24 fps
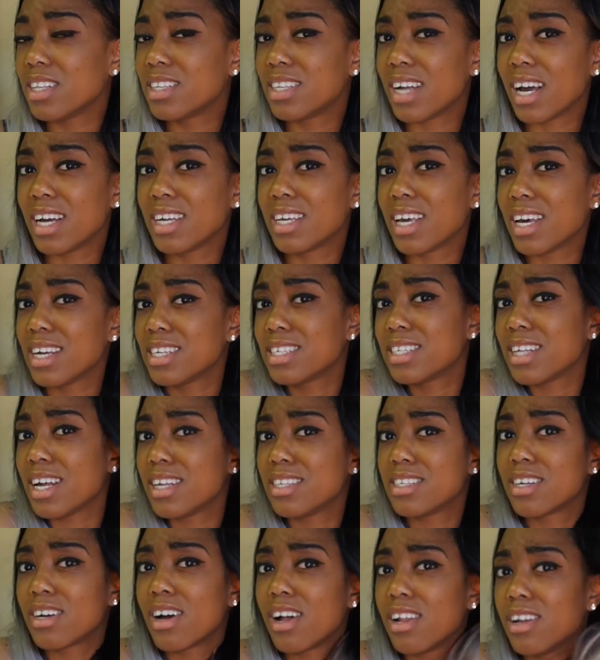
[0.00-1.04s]
I guess
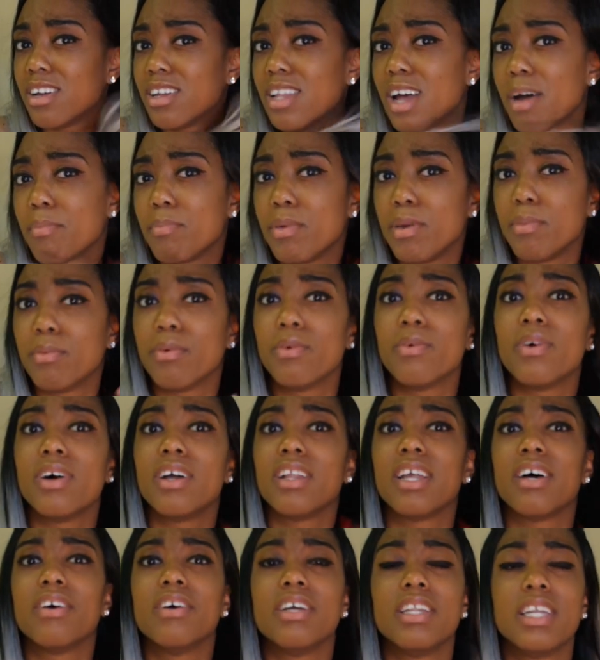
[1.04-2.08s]
that's the color that people
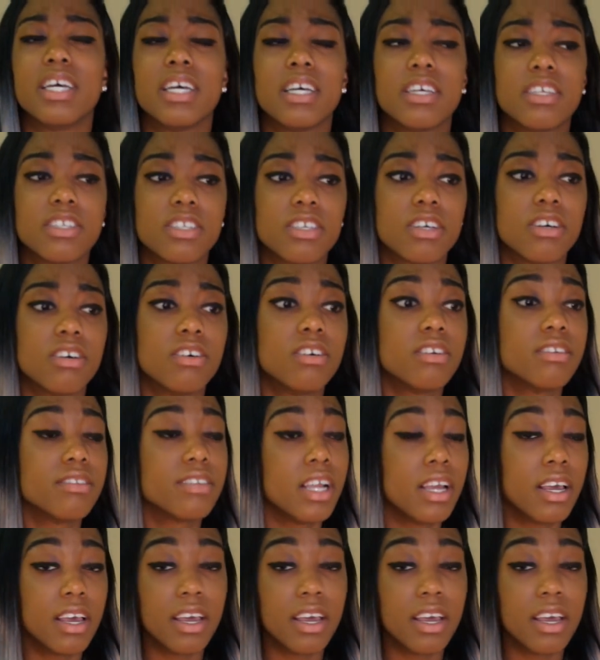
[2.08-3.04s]
want nowadays. So